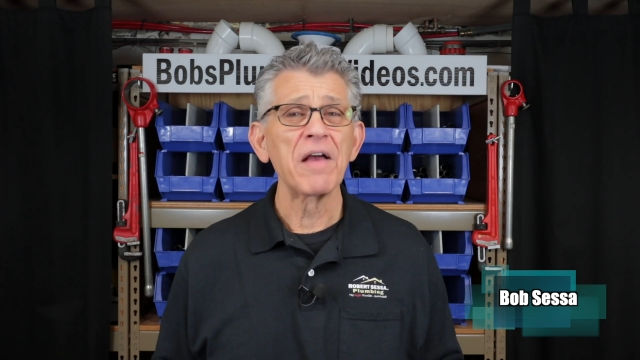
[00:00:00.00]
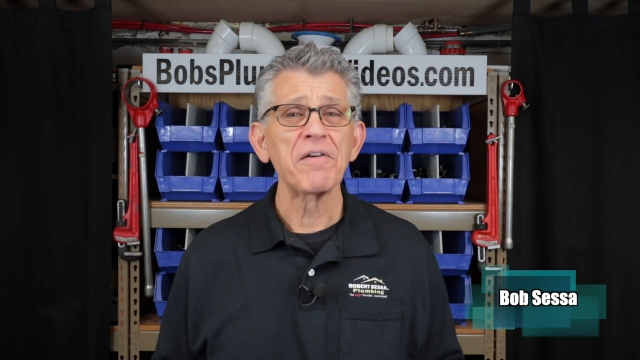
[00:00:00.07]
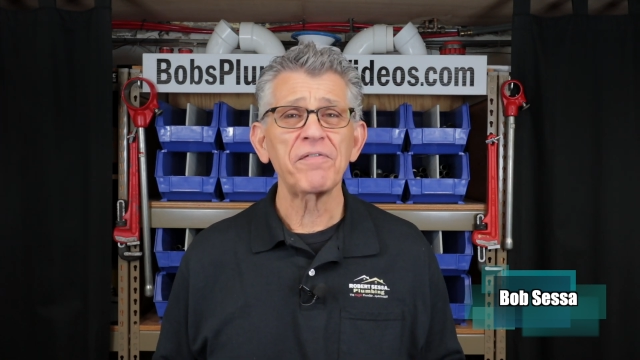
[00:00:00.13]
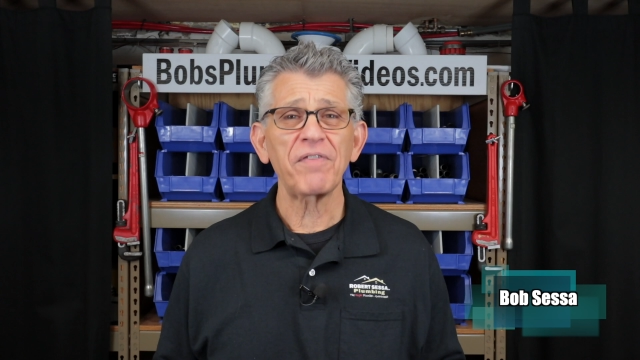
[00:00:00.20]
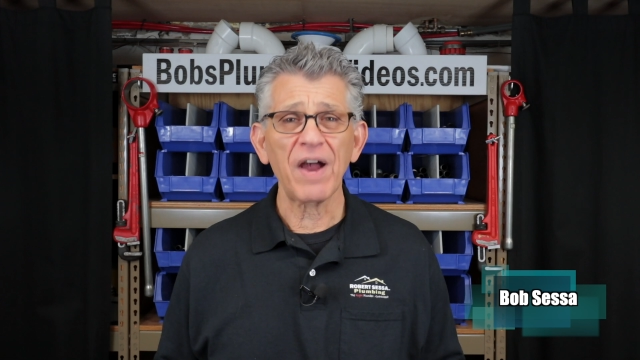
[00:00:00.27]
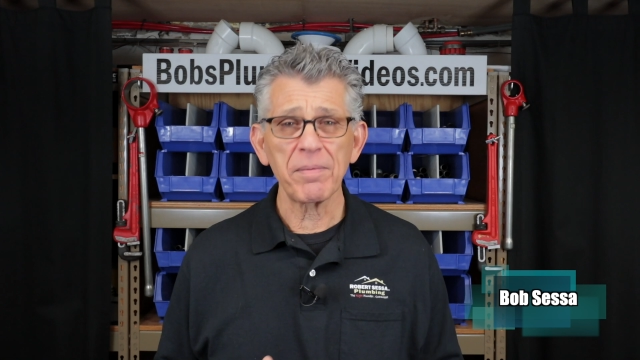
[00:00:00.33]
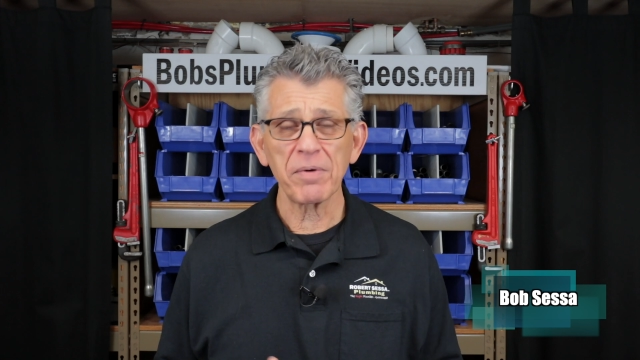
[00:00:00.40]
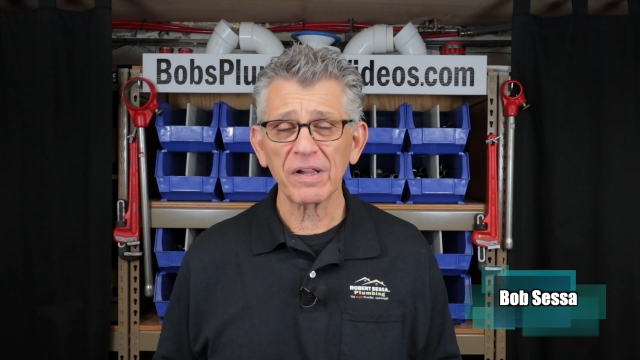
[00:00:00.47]

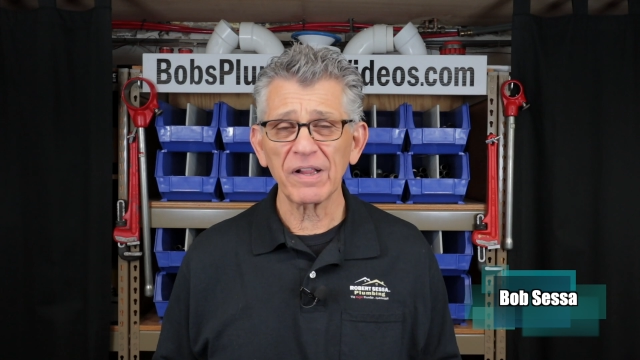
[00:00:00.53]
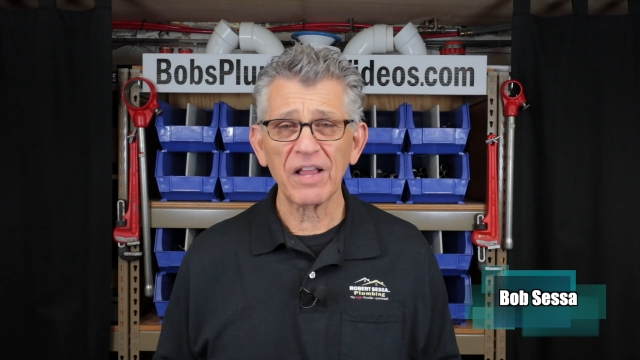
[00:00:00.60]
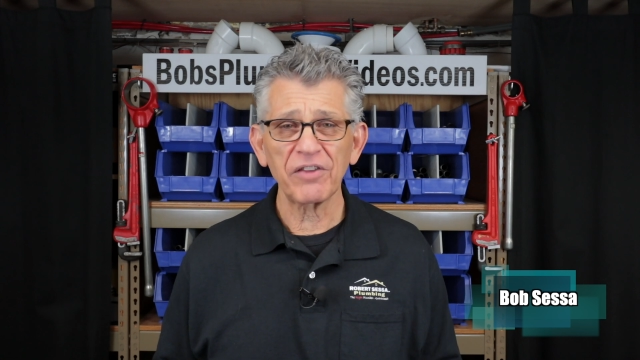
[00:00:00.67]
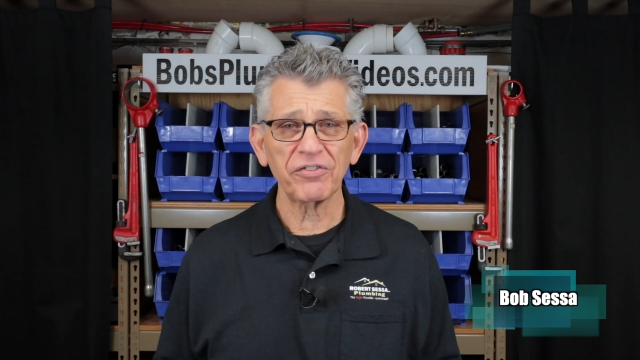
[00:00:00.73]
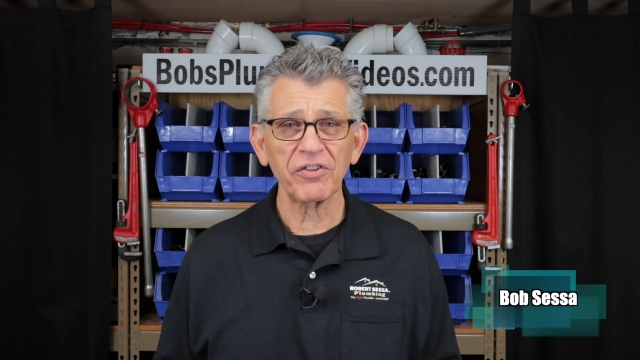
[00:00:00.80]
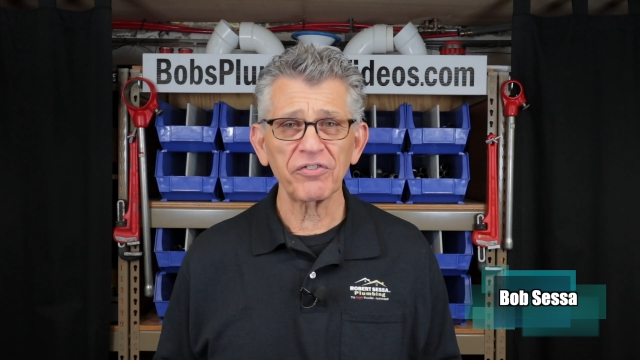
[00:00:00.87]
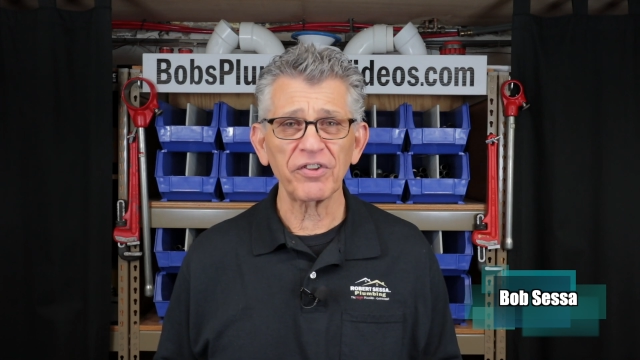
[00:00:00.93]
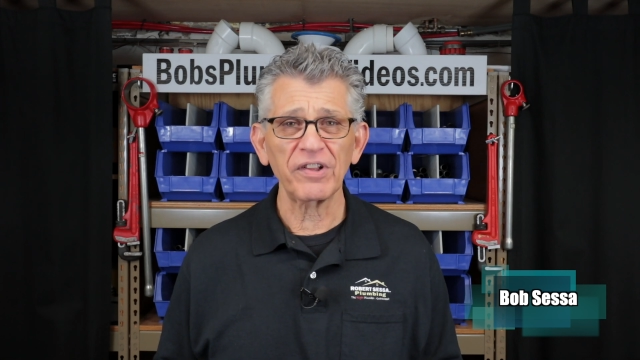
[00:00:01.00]

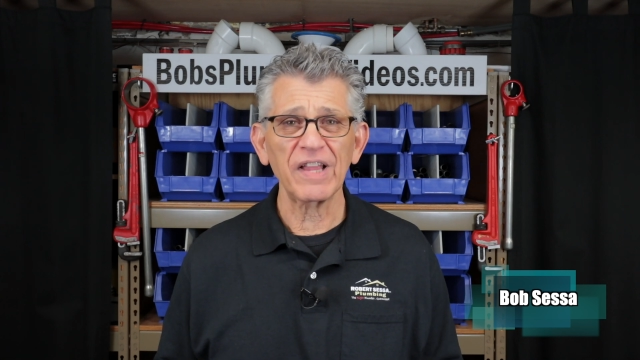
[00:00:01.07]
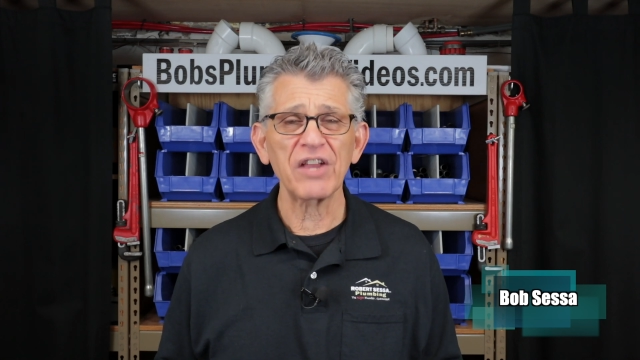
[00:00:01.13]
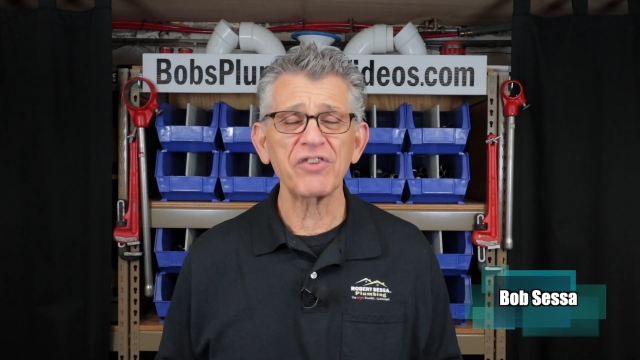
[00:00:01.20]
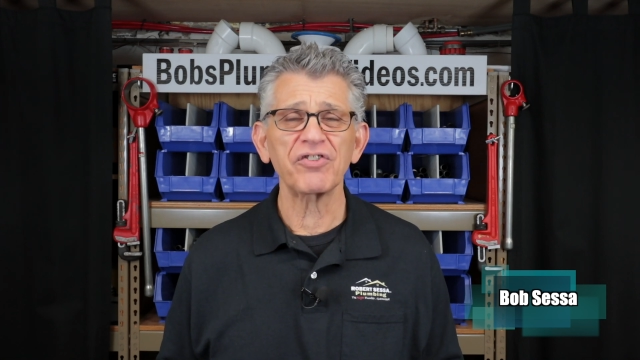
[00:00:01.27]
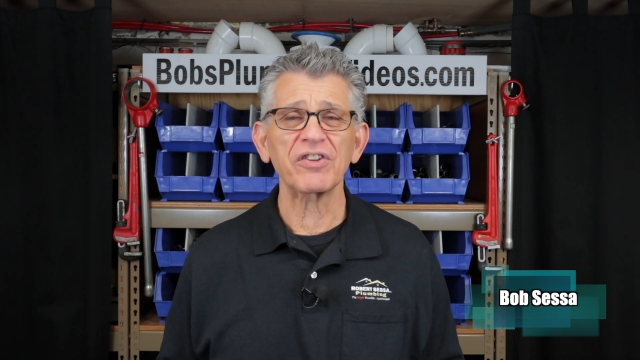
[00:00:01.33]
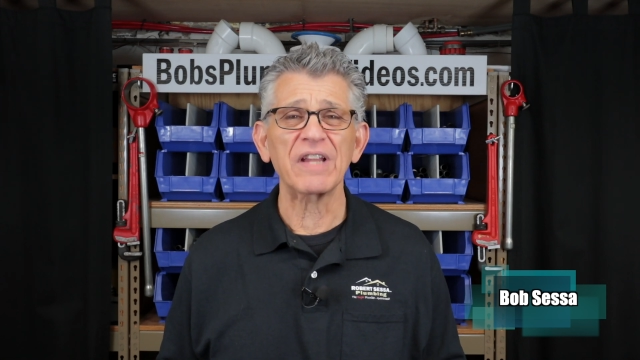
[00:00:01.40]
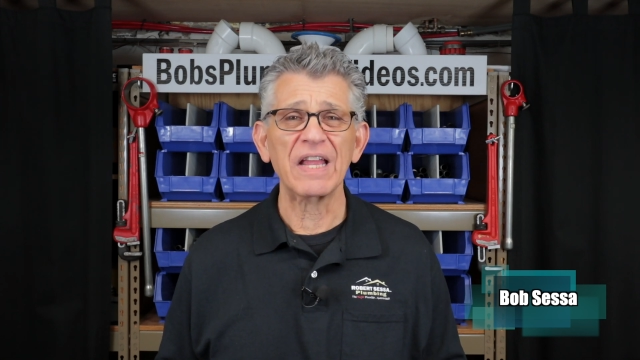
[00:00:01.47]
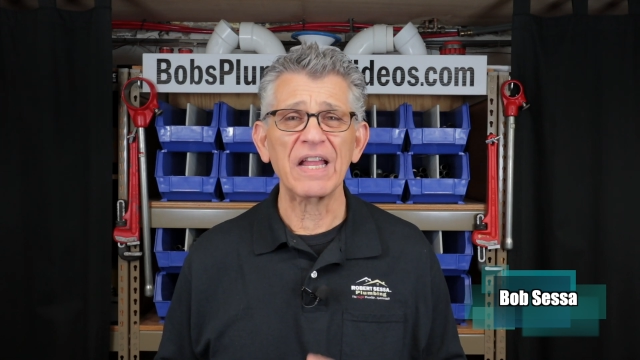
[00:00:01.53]
Fiberglass
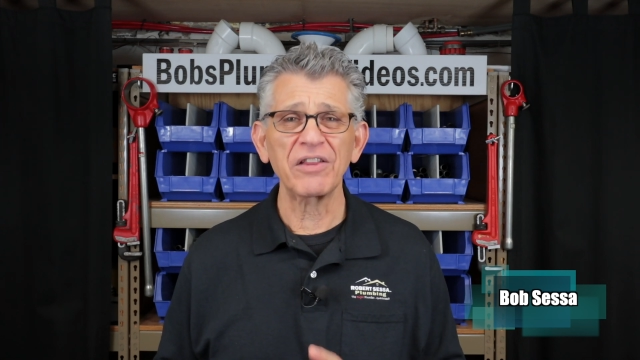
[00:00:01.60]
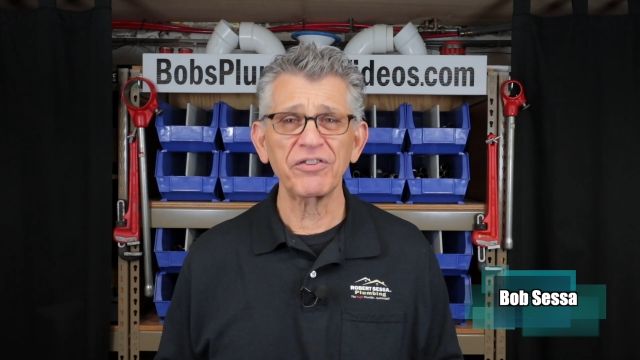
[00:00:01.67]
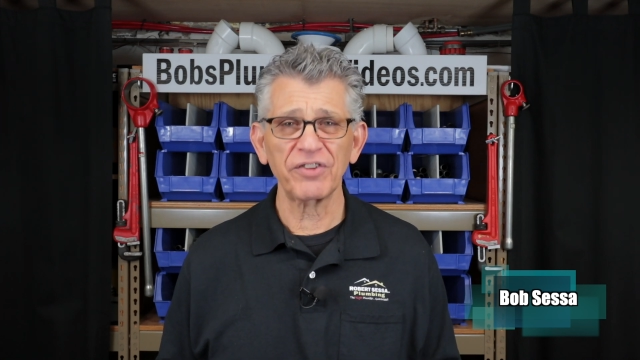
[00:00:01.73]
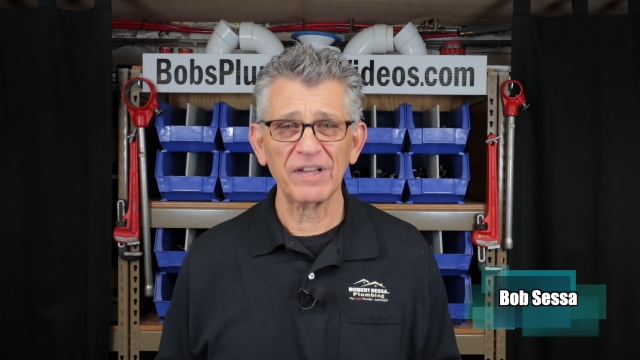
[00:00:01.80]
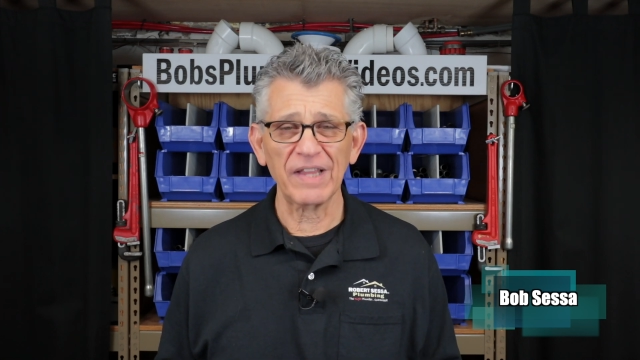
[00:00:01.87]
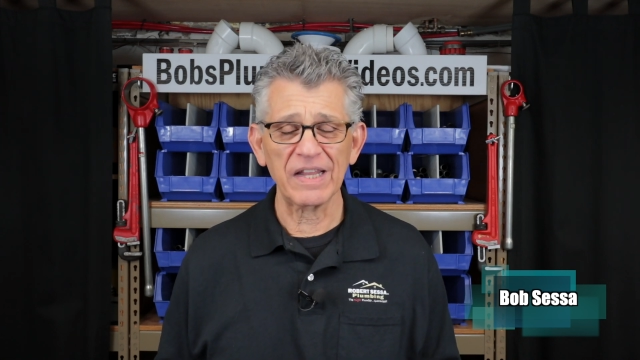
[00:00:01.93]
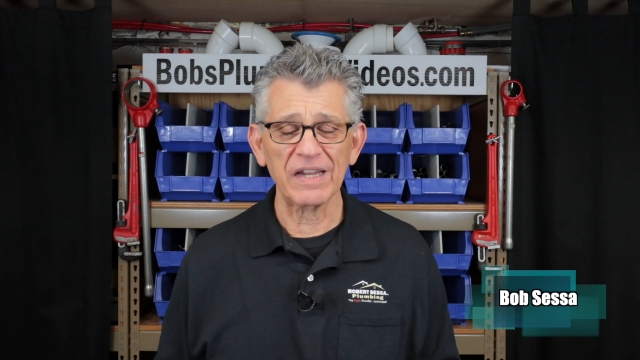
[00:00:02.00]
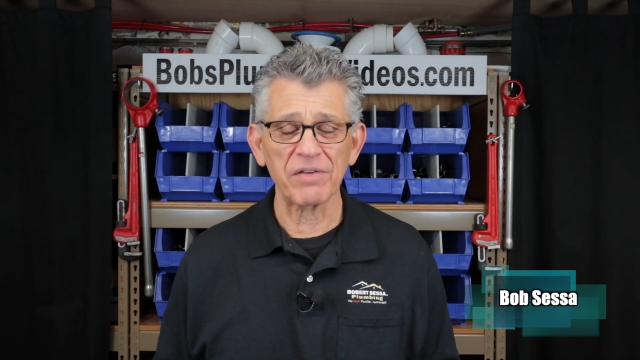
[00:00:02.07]
insulation,
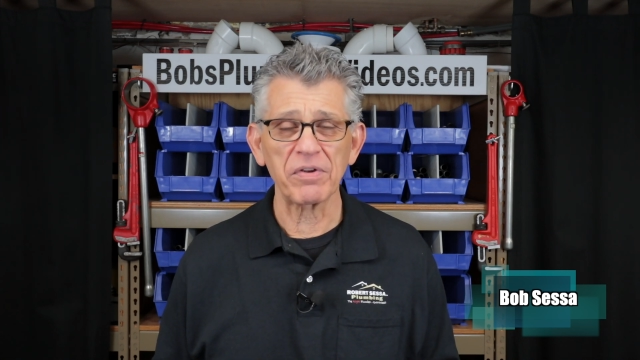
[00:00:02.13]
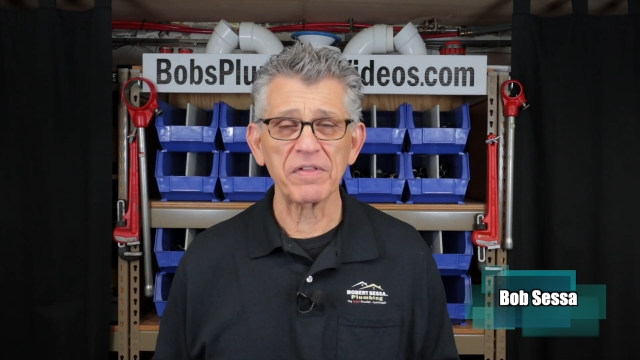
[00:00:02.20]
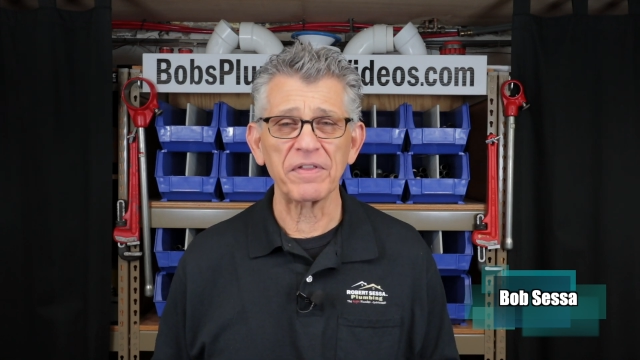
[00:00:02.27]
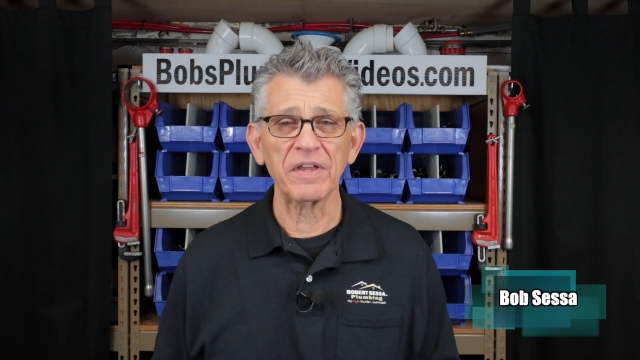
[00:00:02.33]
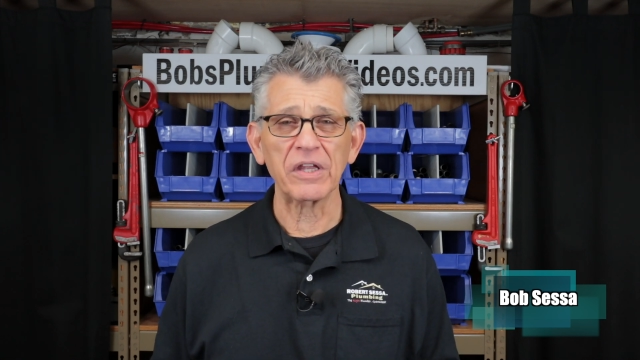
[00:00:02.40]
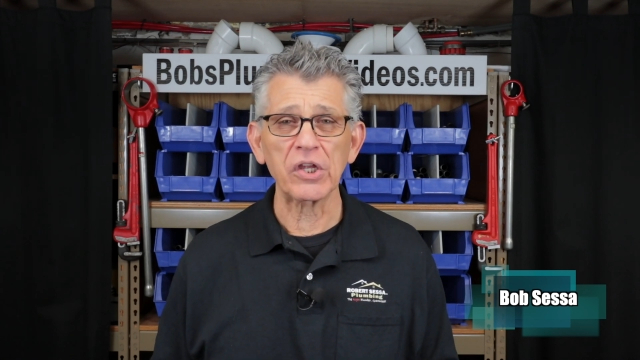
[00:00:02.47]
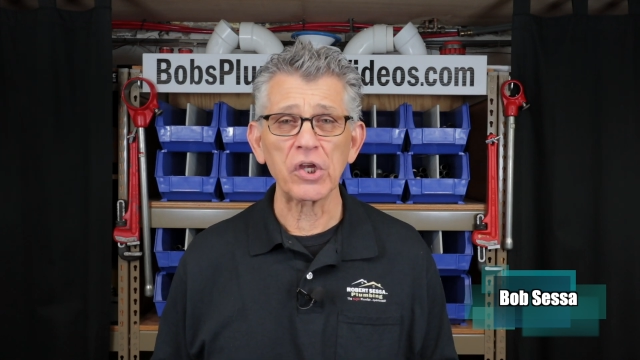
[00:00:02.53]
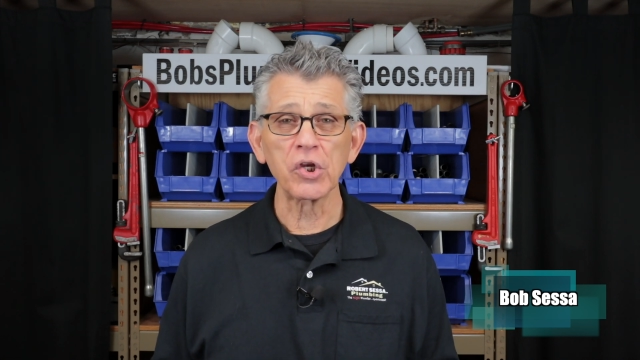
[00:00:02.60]
insulate everything.